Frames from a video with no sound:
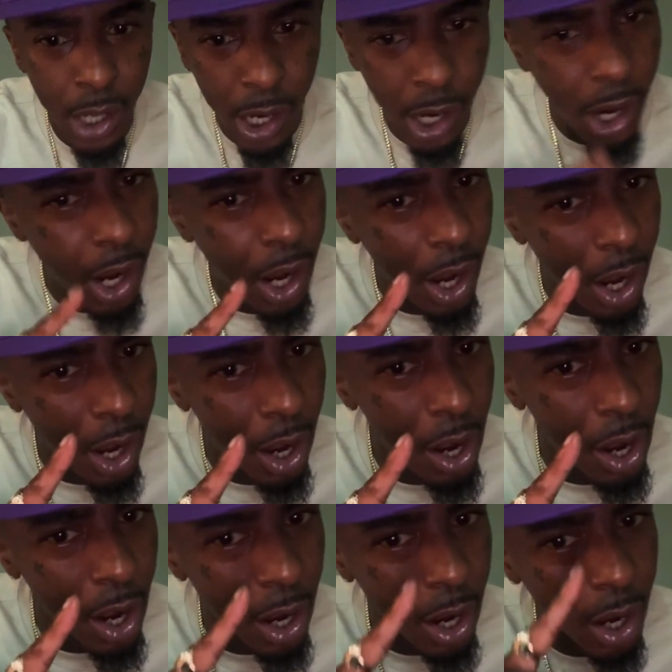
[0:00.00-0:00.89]

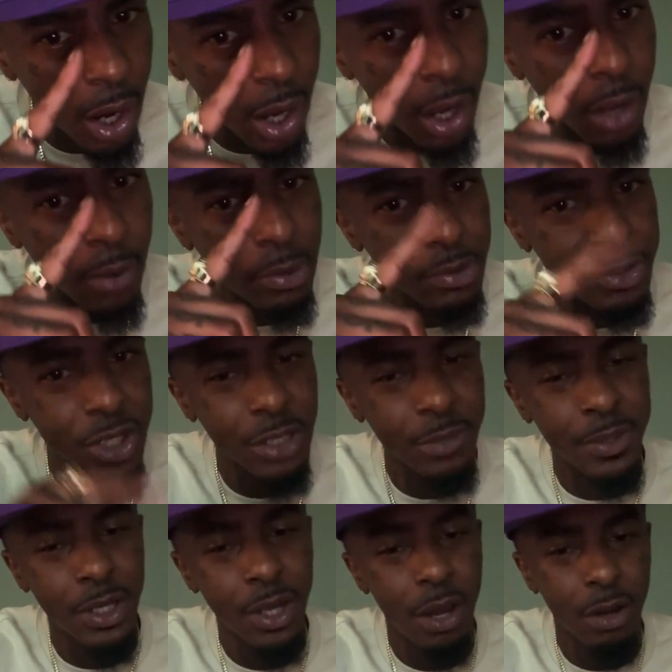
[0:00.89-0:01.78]
to talk
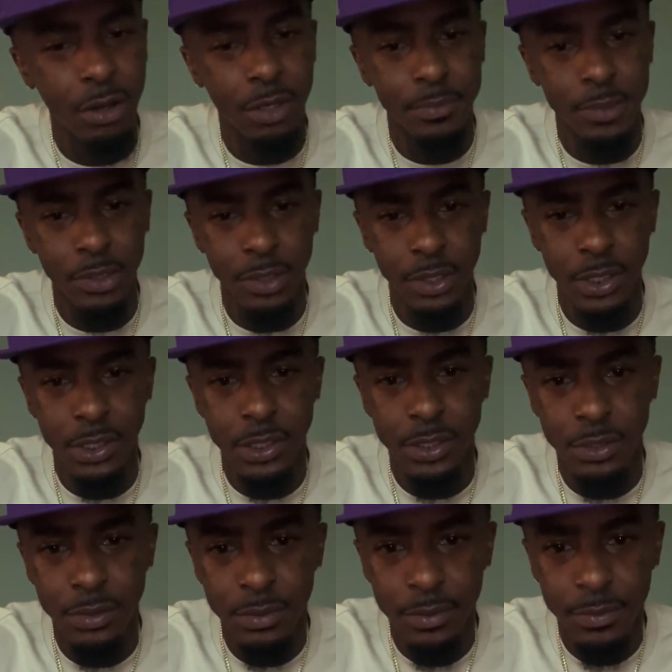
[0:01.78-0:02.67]
about all
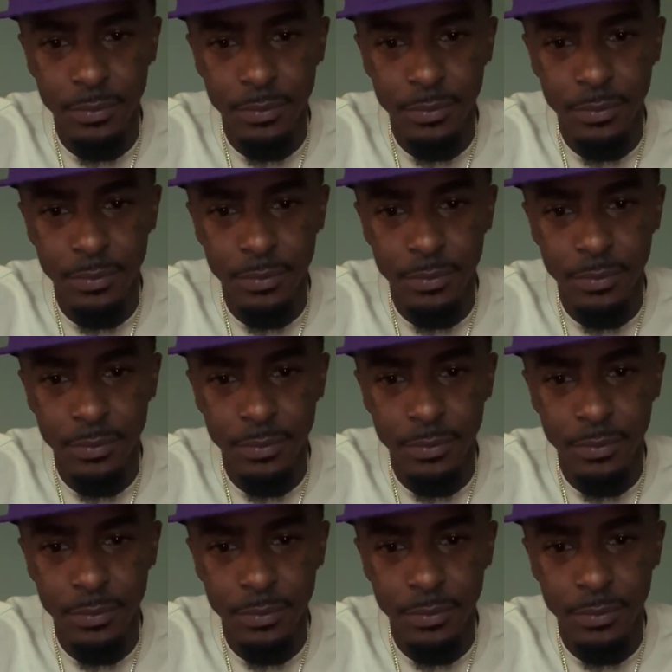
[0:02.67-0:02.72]
communities.